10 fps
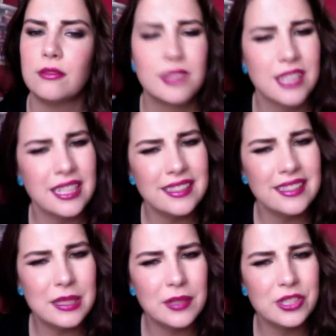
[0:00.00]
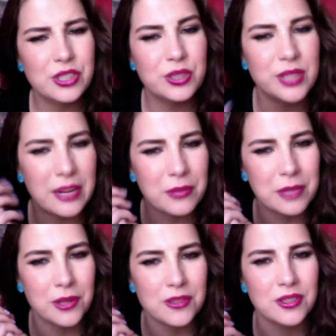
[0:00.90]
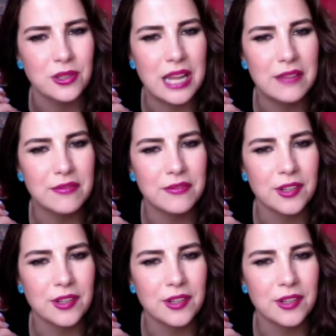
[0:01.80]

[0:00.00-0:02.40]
Was that the same question, or did I read personal life